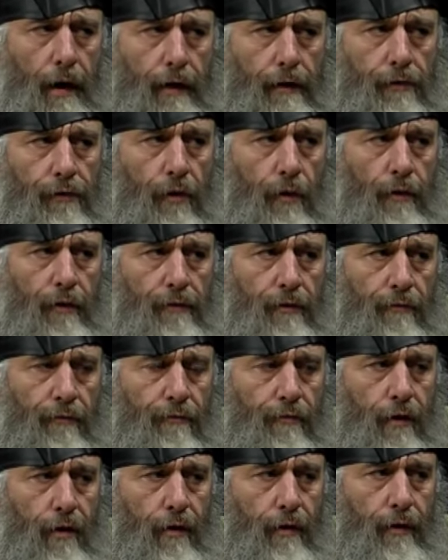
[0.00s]
And so he's a
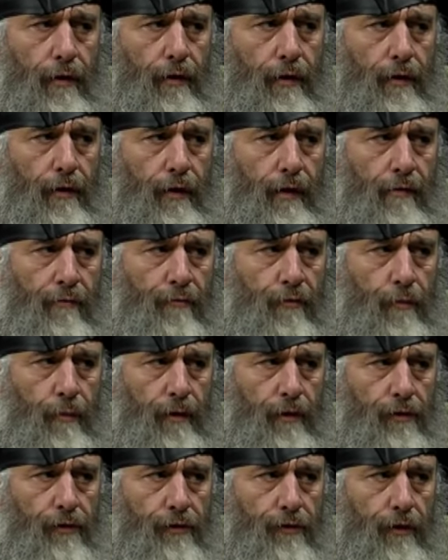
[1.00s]
very
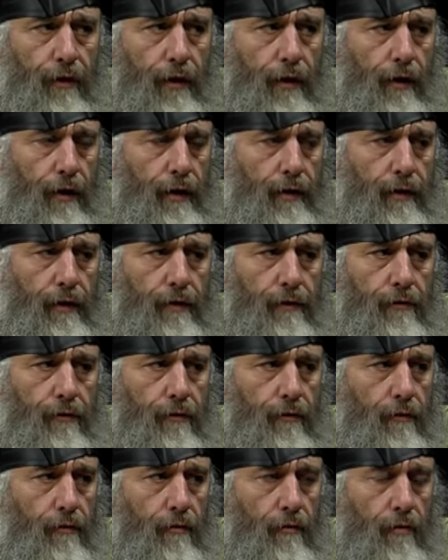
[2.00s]
infamous, and
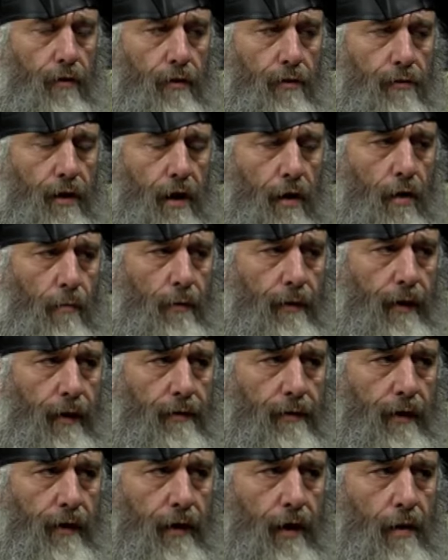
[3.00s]
he's terribly
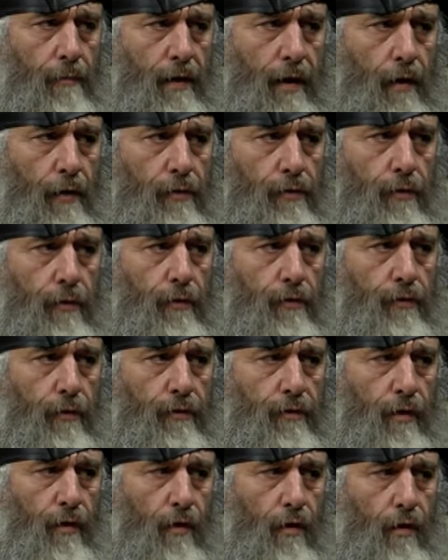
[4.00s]
anti-gay marriage. So he's a
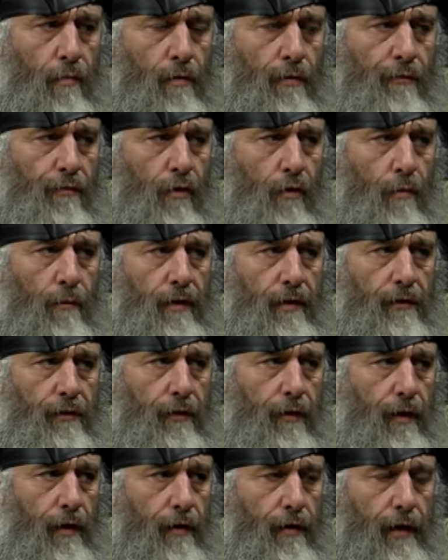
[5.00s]
homophobe.
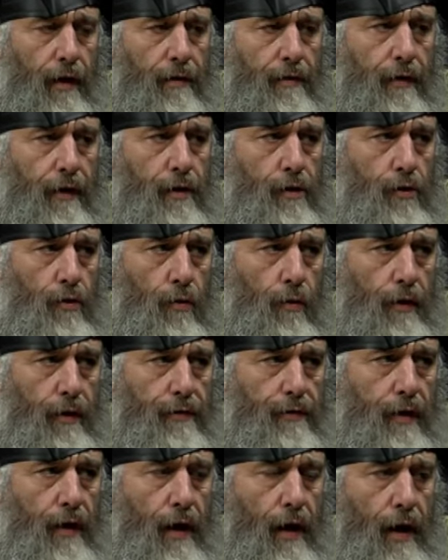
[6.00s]
He's
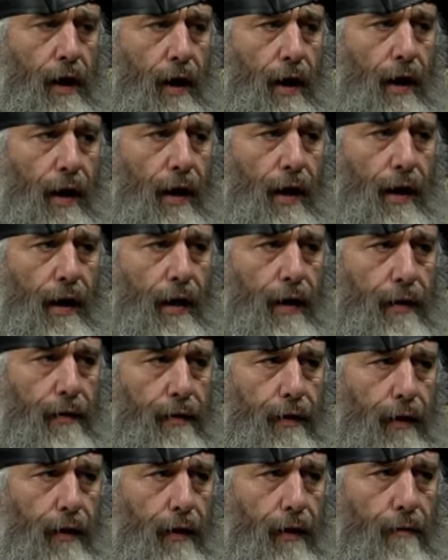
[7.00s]
anti-choice.
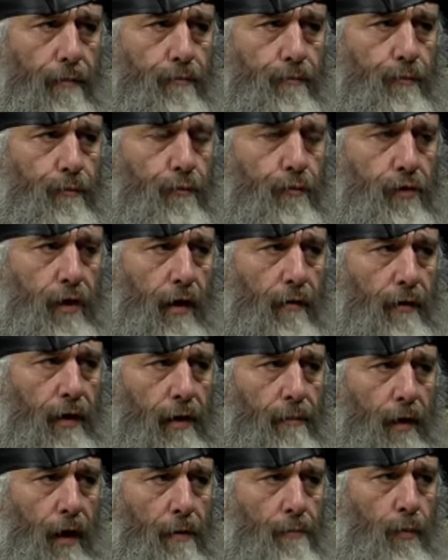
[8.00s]
And generally,
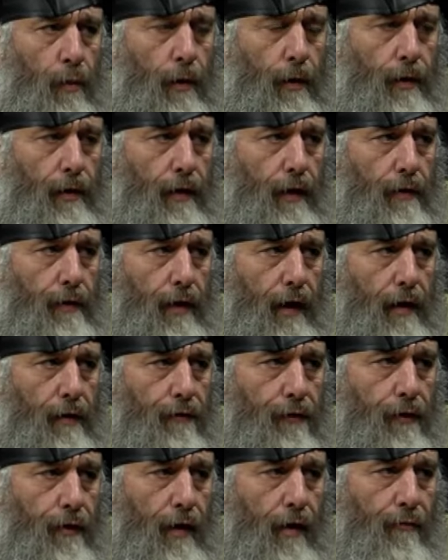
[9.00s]
in my book,
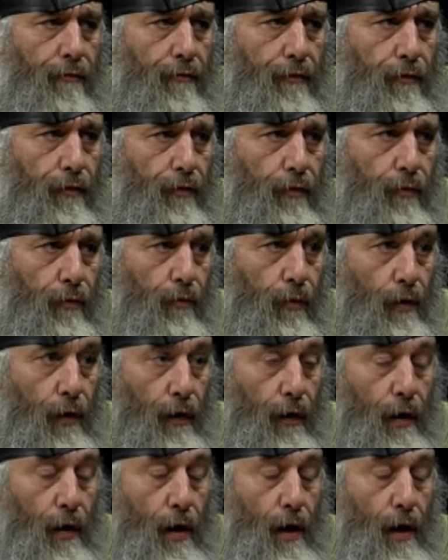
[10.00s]
that's enough to